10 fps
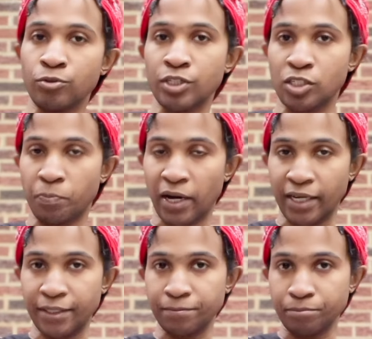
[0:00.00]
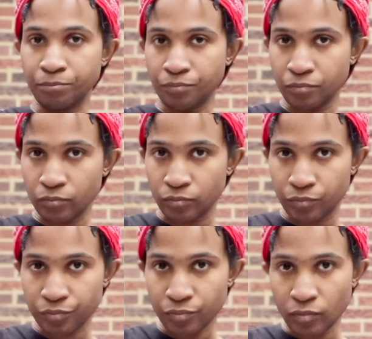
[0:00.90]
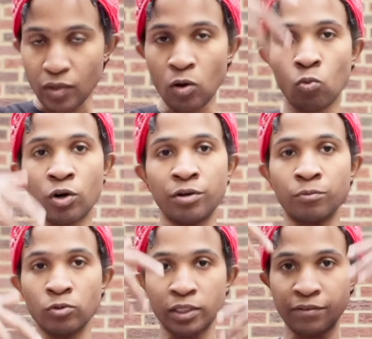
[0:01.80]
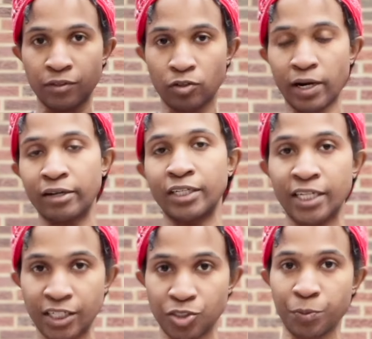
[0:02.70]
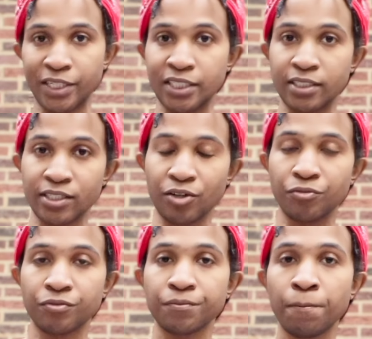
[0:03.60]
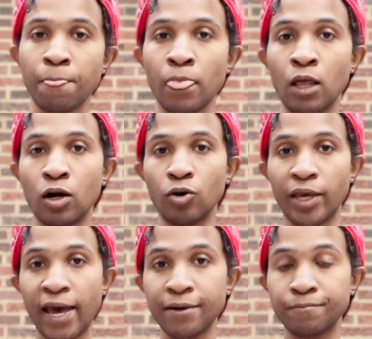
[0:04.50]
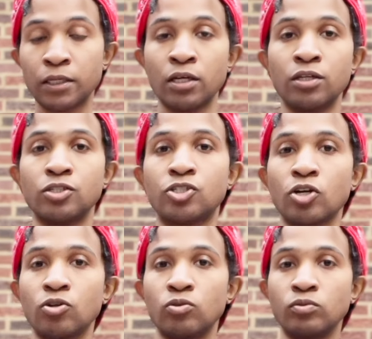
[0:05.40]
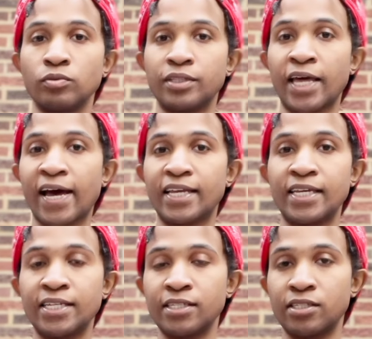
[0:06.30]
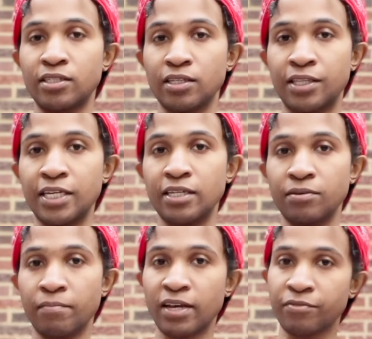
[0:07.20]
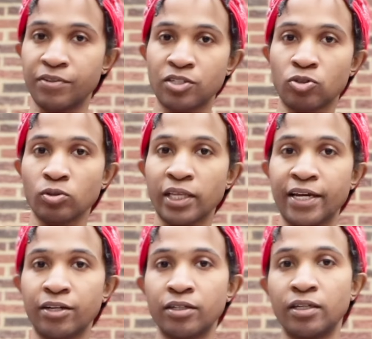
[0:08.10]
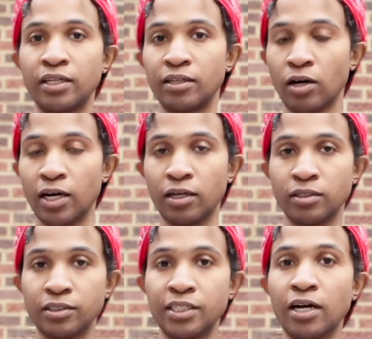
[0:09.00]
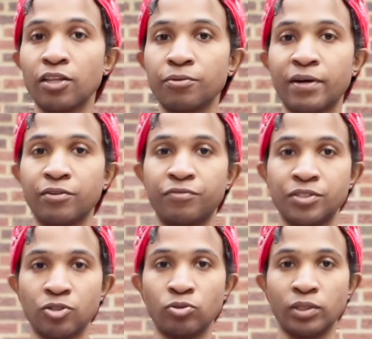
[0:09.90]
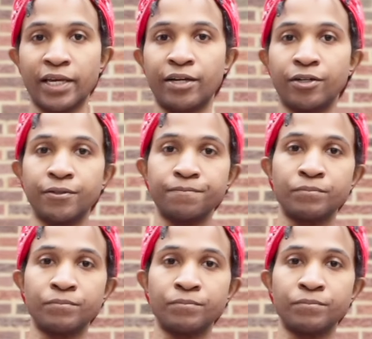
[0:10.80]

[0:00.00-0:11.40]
the spine, where it will leave the crown and express itself. Okay? So that is the metaphysical layer. The other metaphysical layer